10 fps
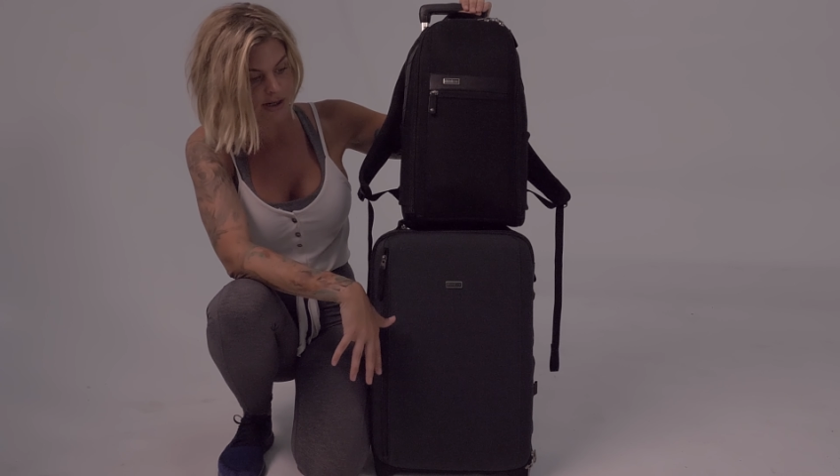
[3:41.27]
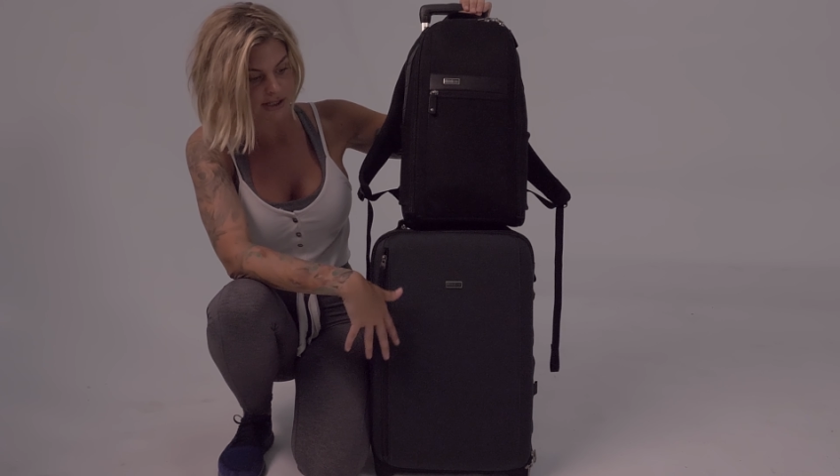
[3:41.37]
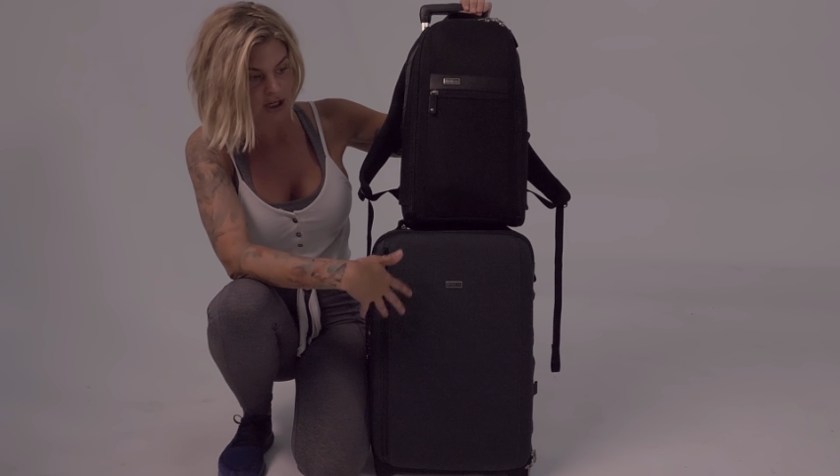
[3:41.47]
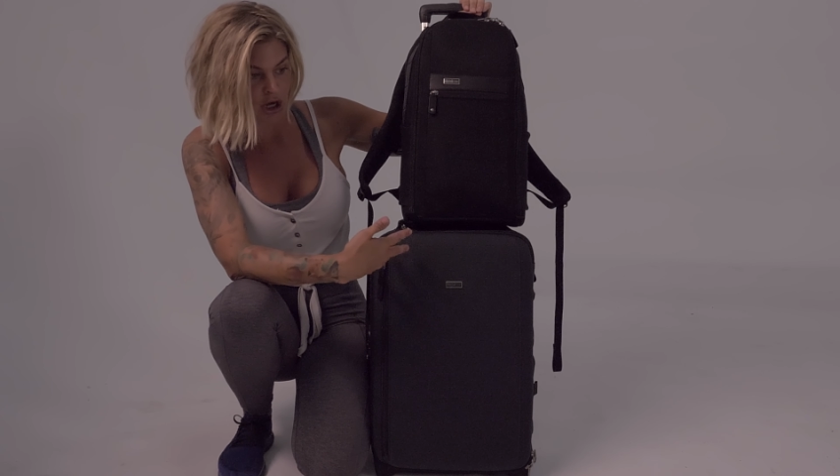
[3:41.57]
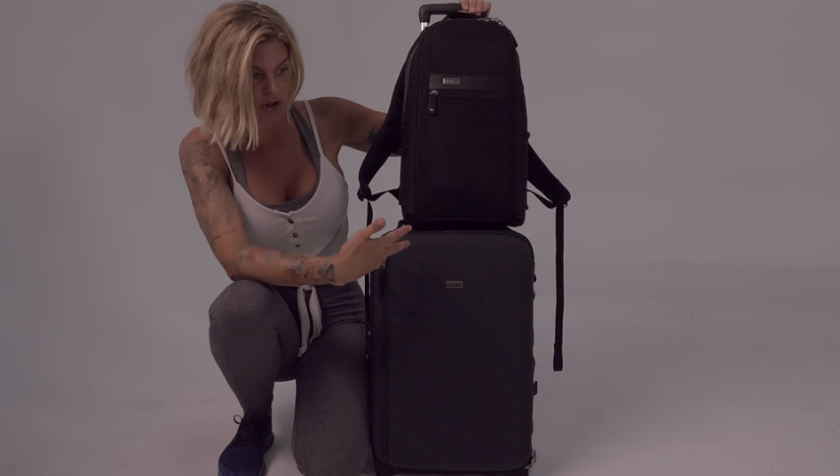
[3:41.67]

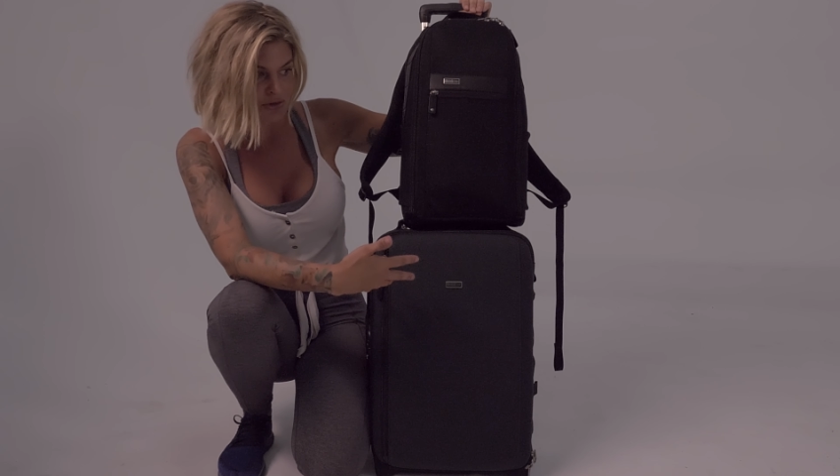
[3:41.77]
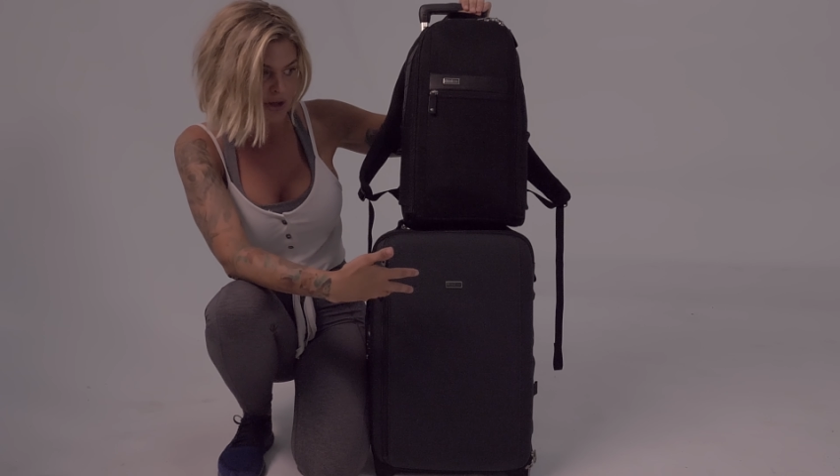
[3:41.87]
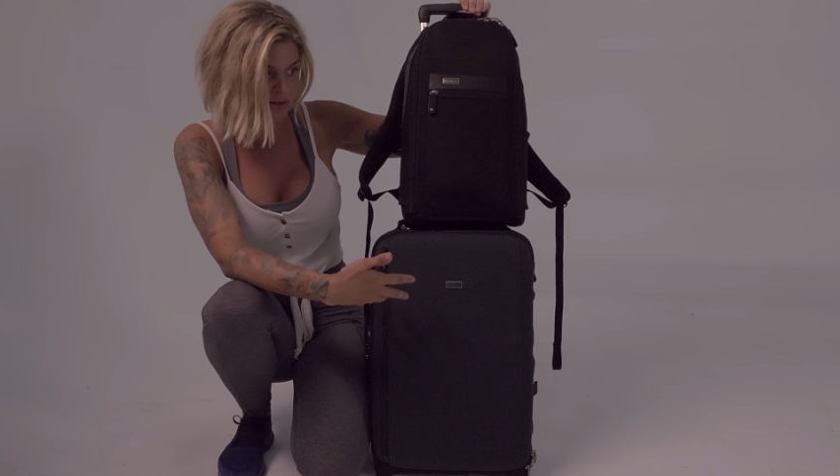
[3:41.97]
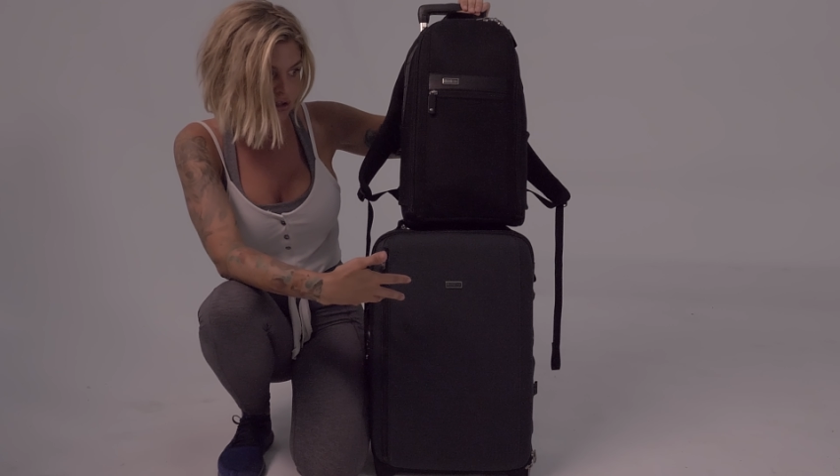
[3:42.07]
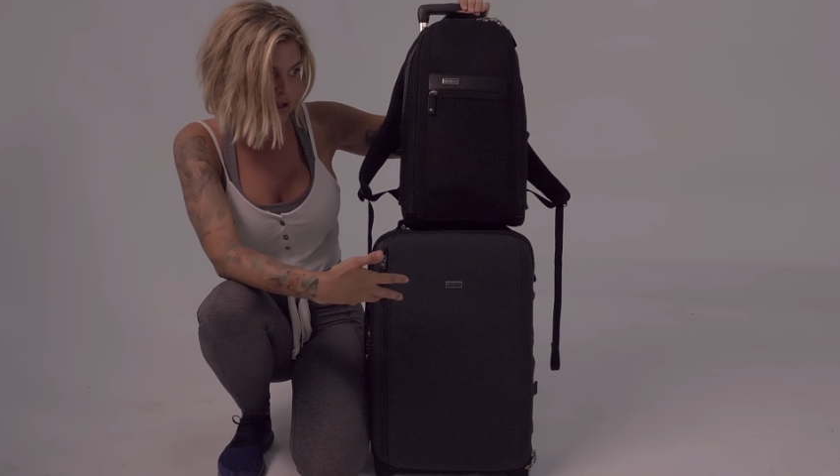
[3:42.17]
It's like a
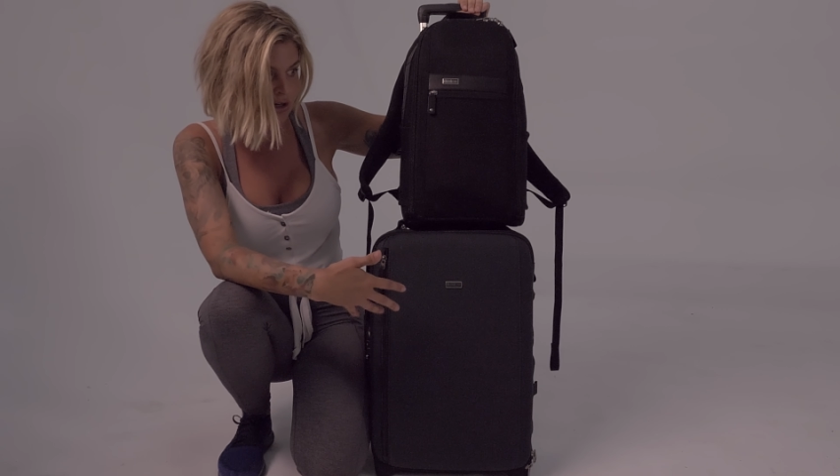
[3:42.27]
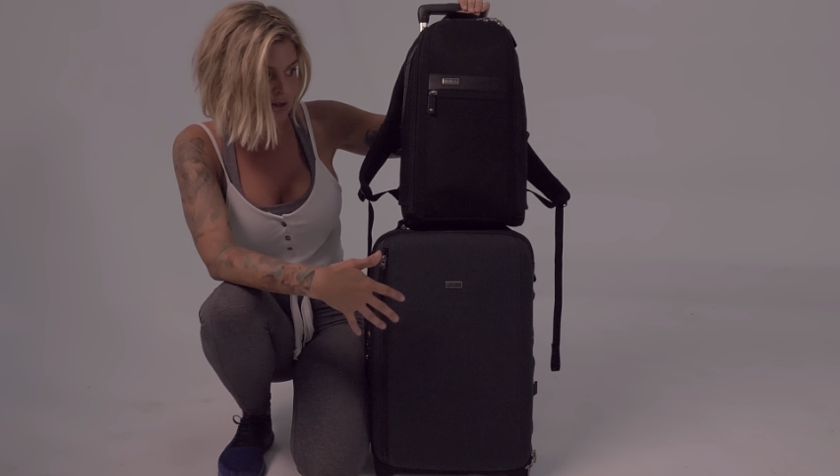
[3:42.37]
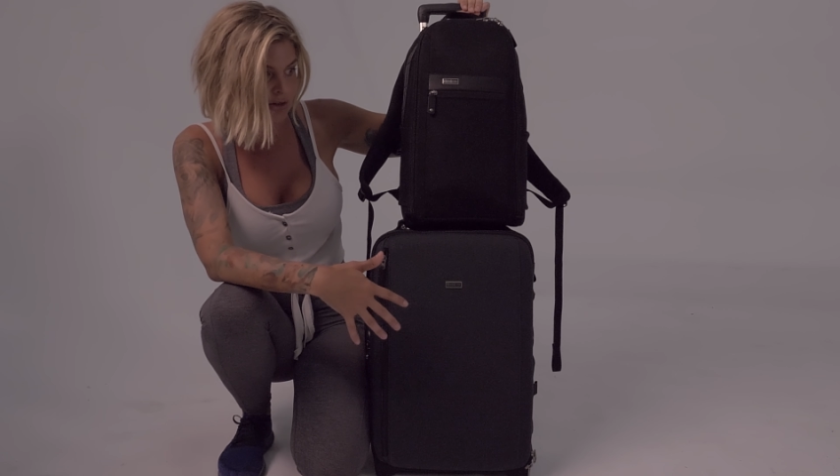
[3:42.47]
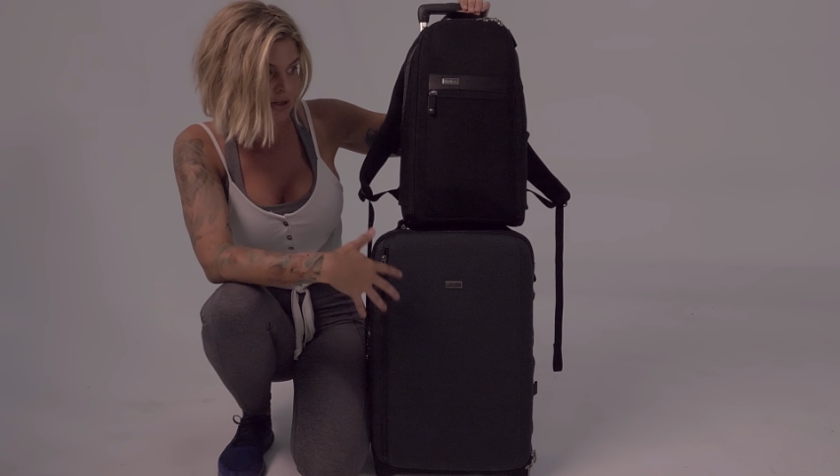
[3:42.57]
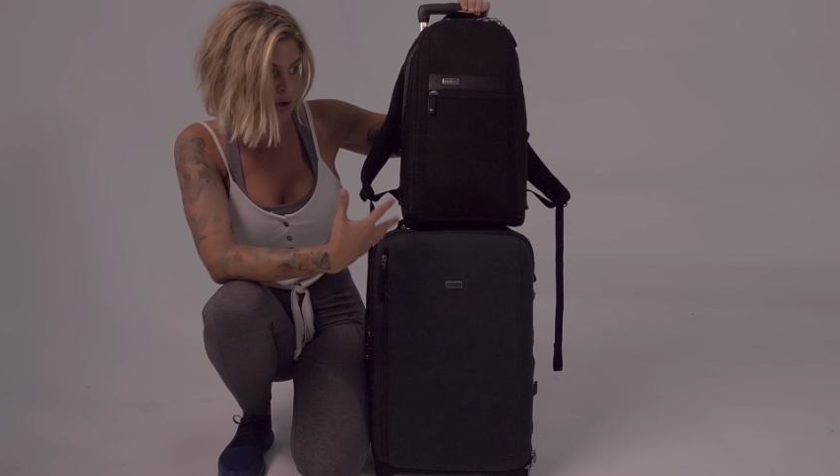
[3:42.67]
$100,000